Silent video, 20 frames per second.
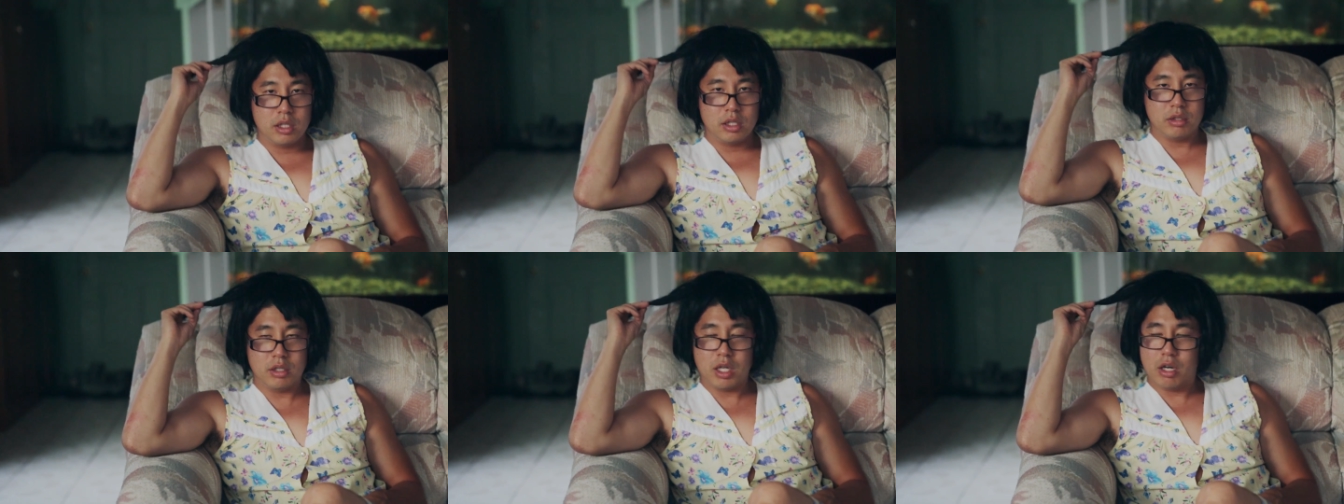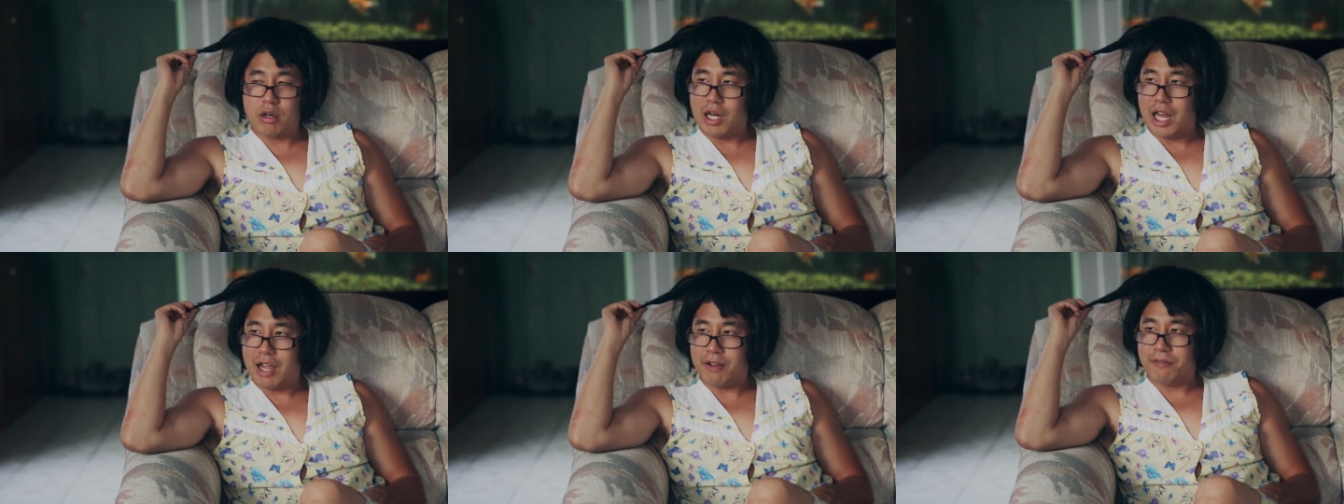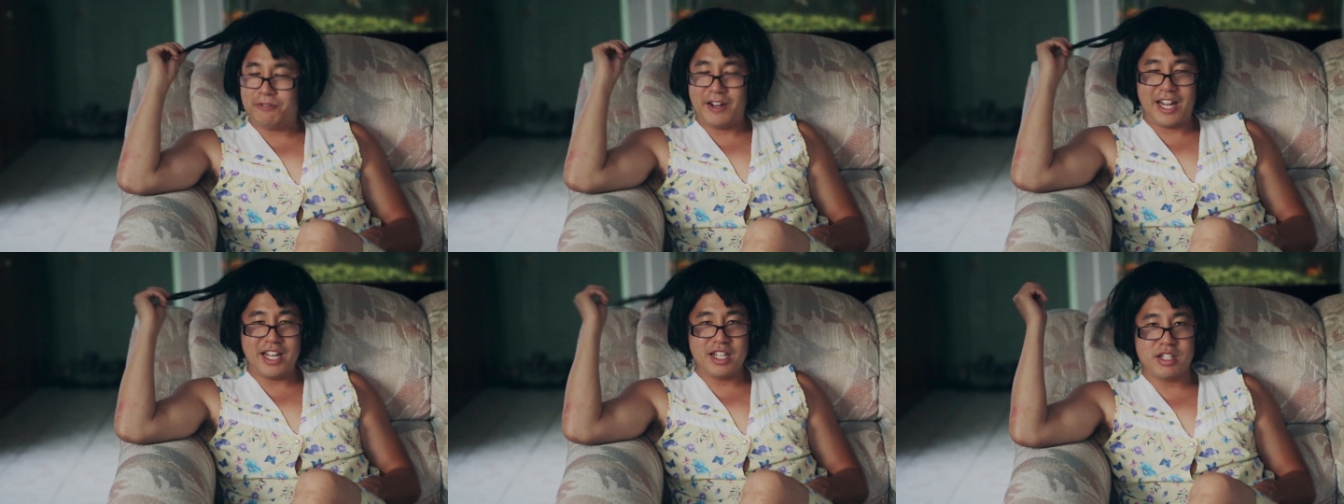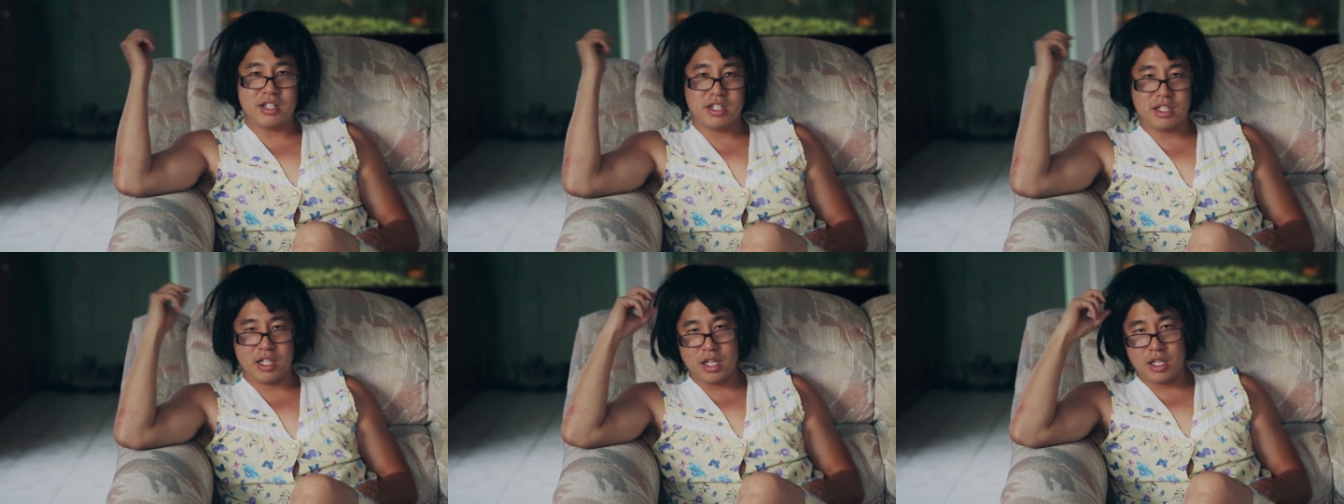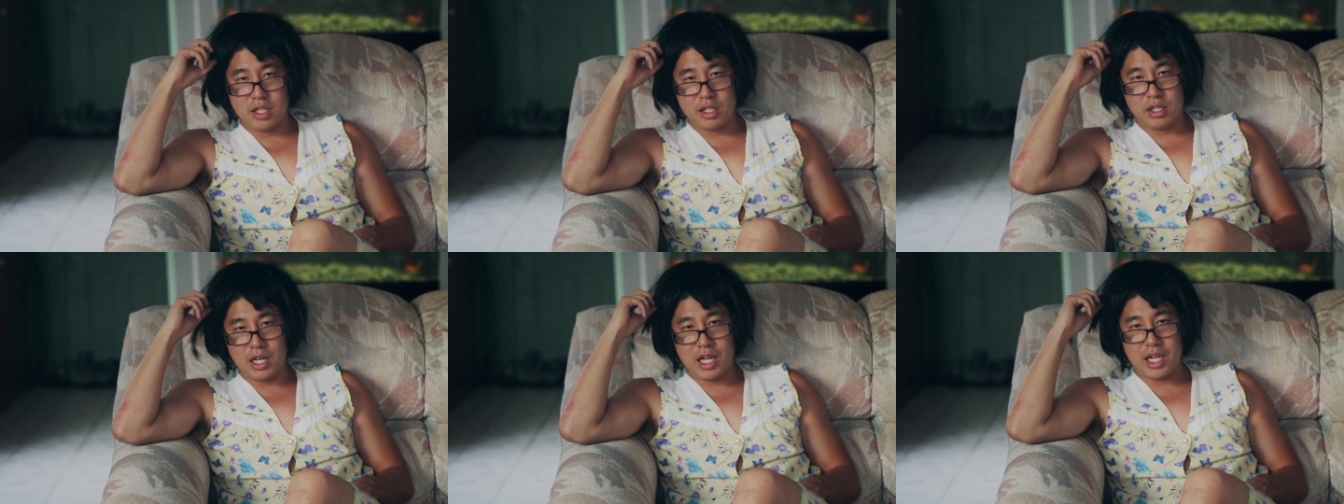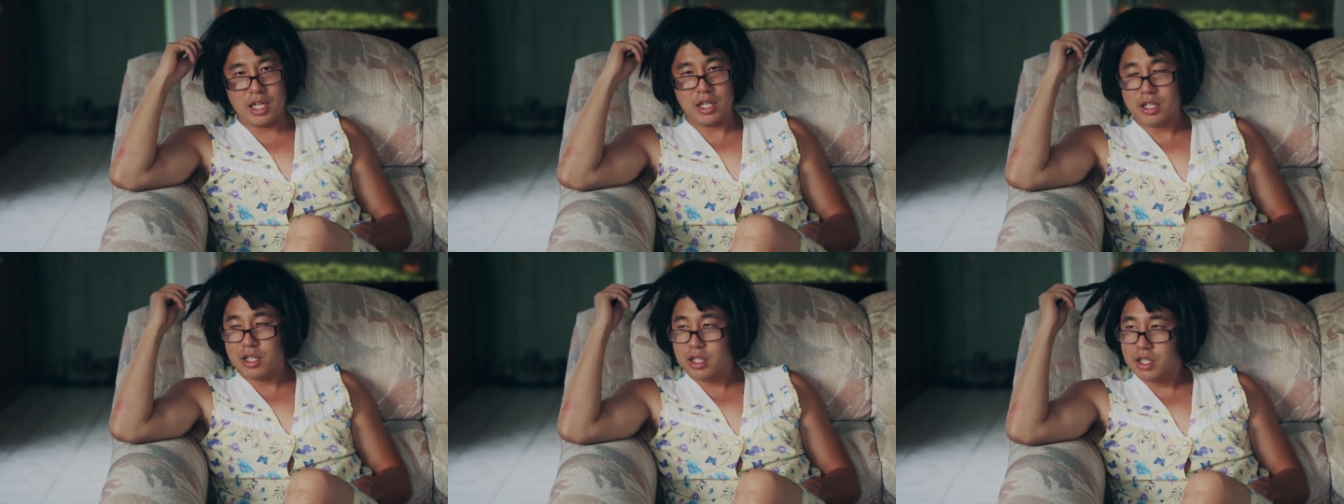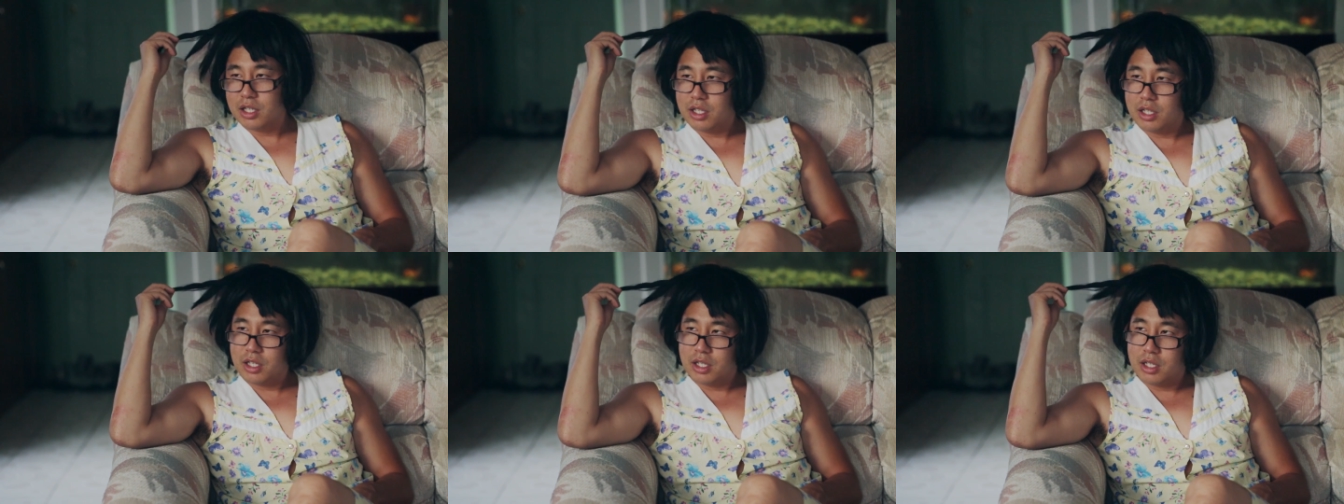You know, like fancy, like,
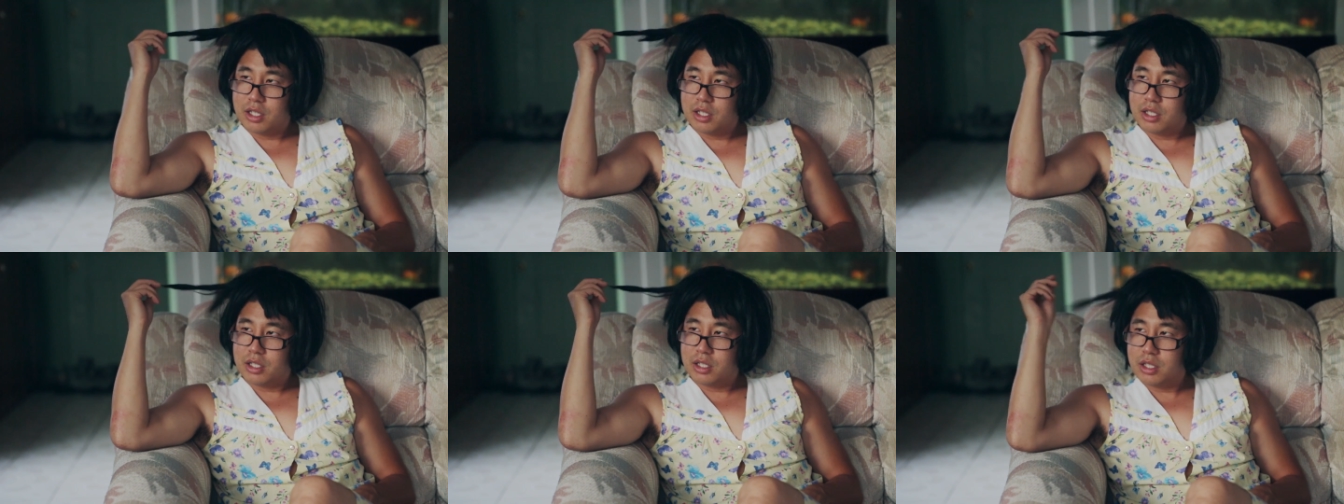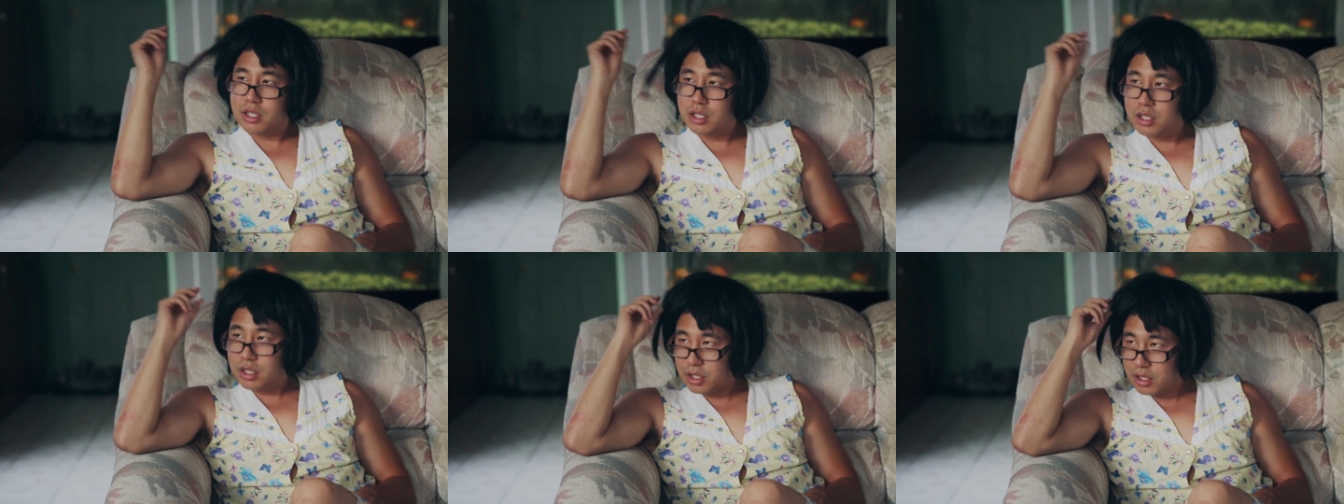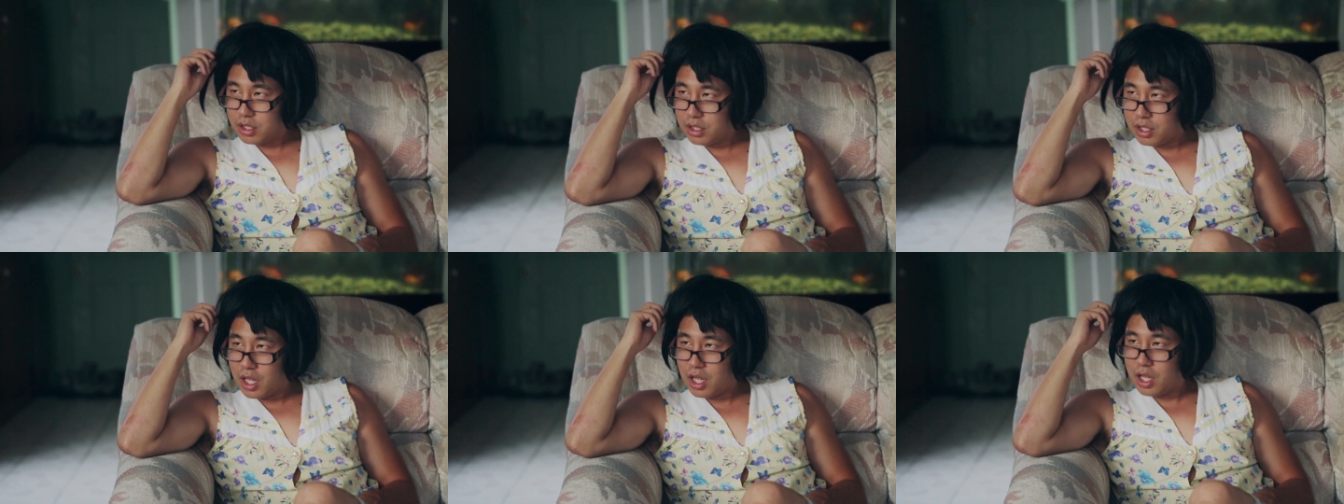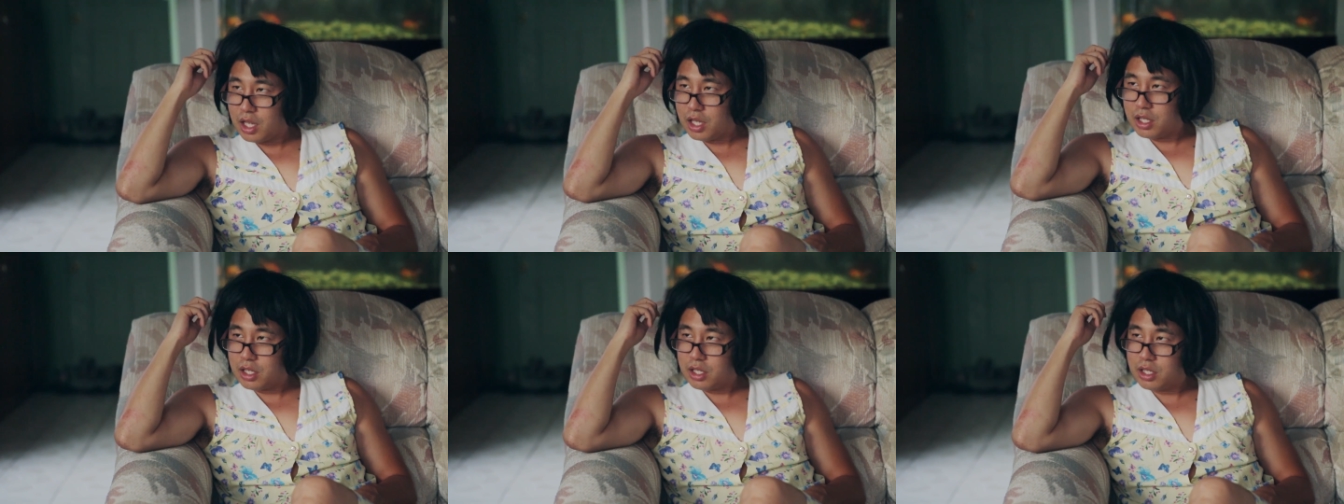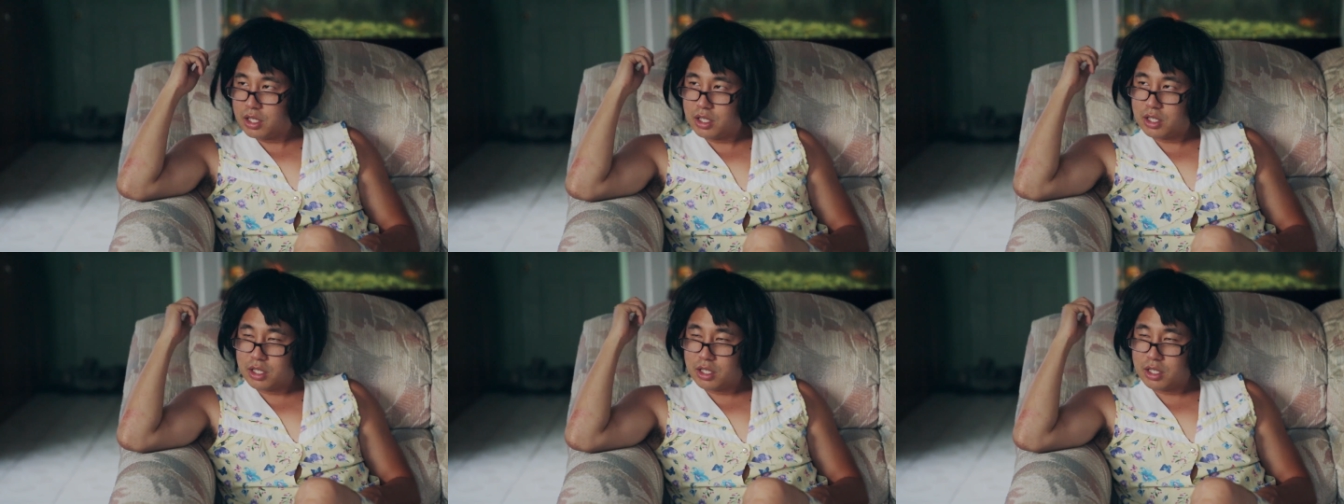yeah.